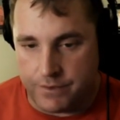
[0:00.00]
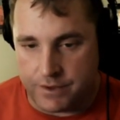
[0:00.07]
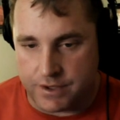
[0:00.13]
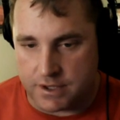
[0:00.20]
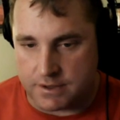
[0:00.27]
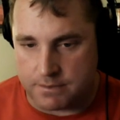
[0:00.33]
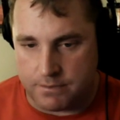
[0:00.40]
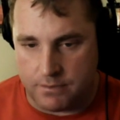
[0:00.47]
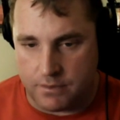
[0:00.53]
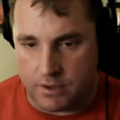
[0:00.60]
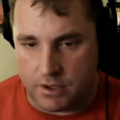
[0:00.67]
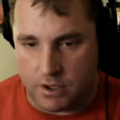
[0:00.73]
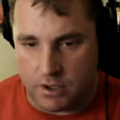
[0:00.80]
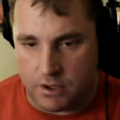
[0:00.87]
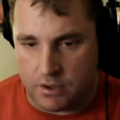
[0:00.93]

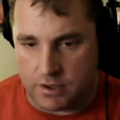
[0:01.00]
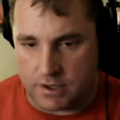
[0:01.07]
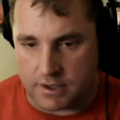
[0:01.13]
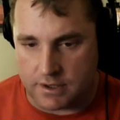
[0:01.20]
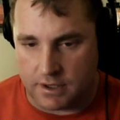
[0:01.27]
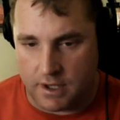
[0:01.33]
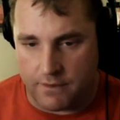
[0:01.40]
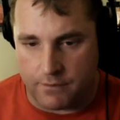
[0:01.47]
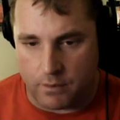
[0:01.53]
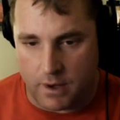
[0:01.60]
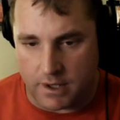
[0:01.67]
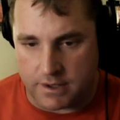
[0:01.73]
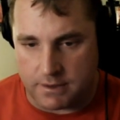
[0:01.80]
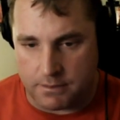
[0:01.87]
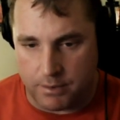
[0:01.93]
you just loved
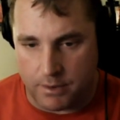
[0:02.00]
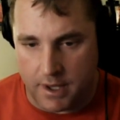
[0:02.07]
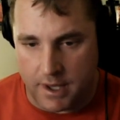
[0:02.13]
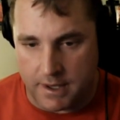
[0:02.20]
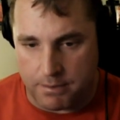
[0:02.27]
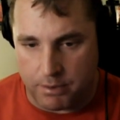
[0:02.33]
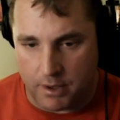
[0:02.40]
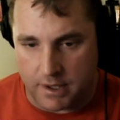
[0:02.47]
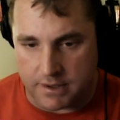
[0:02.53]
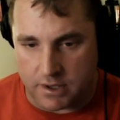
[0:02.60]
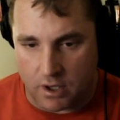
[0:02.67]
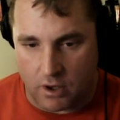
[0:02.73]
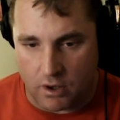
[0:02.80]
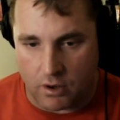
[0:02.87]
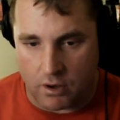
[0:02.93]
watching play. He
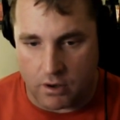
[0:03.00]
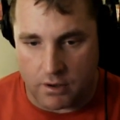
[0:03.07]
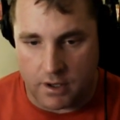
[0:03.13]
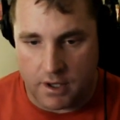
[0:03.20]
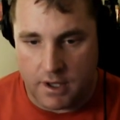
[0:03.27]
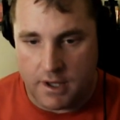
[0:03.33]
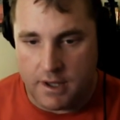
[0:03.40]
plays hard.